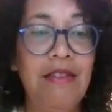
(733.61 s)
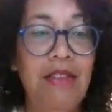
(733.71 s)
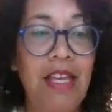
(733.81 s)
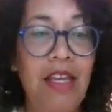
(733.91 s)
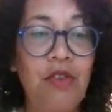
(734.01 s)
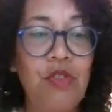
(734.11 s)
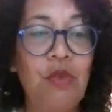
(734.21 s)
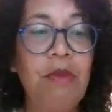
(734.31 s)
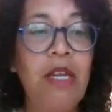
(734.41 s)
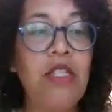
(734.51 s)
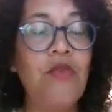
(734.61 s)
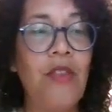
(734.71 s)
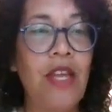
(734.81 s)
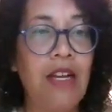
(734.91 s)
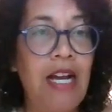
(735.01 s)
Thank you so much
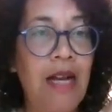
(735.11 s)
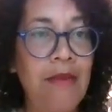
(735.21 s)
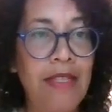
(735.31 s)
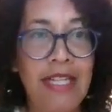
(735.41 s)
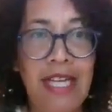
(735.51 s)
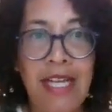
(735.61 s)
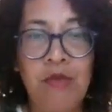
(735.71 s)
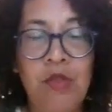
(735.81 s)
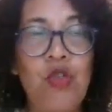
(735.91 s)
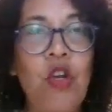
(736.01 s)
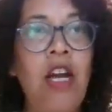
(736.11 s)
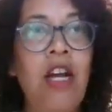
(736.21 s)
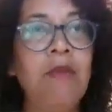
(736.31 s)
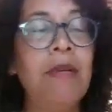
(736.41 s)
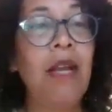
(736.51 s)
for that comment that I am
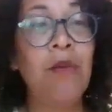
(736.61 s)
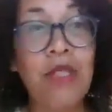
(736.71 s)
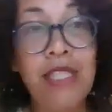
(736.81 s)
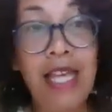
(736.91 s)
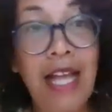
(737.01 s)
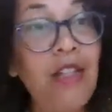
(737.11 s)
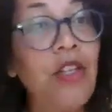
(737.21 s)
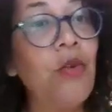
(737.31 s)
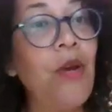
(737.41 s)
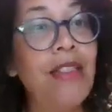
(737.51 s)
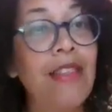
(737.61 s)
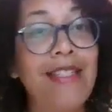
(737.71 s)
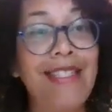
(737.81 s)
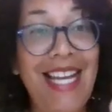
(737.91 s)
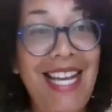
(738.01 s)
strong. But I will tell you, at
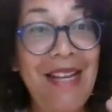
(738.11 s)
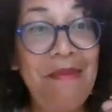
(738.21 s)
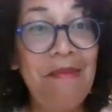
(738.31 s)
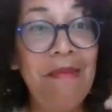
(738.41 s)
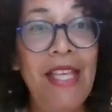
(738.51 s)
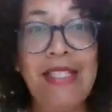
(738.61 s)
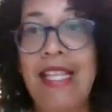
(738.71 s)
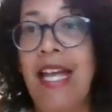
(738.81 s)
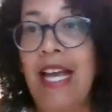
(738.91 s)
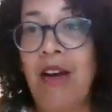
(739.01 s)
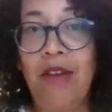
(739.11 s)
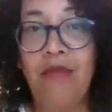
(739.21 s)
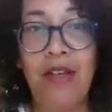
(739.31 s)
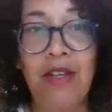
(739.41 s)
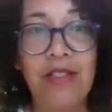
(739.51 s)
the time, that's not how I
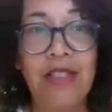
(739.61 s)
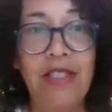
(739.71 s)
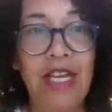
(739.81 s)
felt.